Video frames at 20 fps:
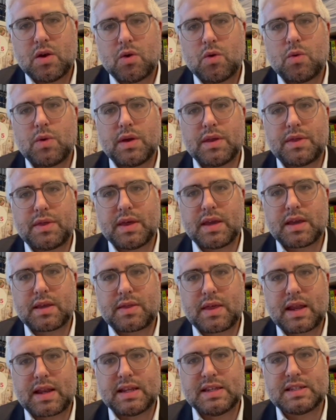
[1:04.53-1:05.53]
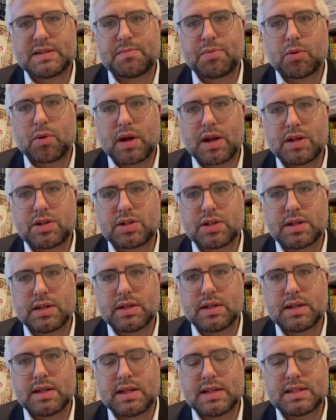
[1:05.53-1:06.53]
we think that
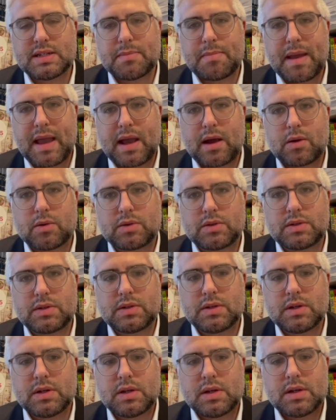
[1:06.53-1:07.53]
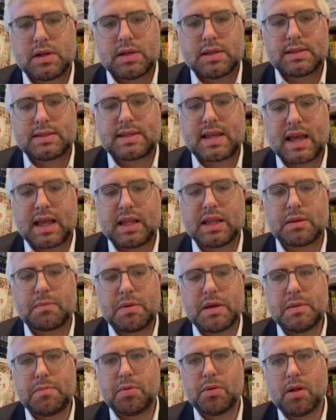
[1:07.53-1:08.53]
inspiration is about telling
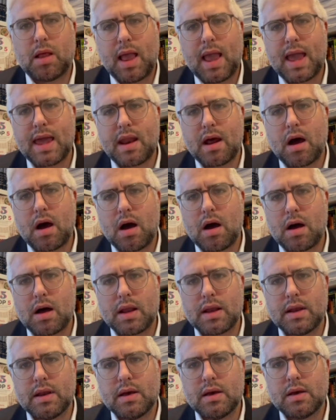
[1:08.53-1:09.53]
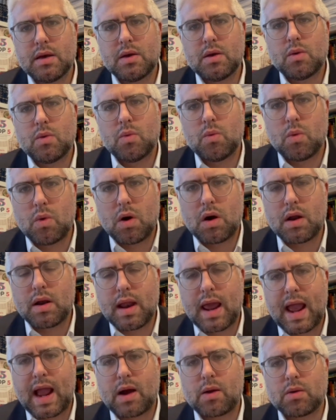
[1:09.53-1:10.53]
people head on what
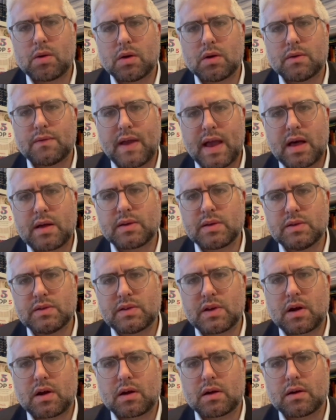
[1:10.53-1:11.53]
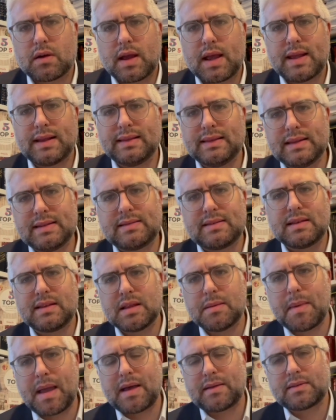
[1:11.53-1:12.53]
our values are and listing
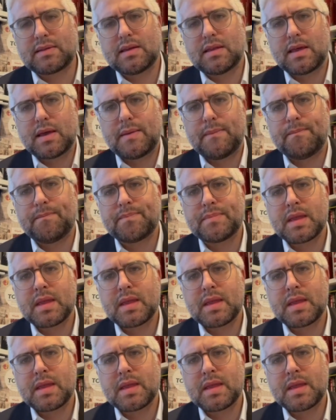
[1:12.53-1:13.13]
them out to them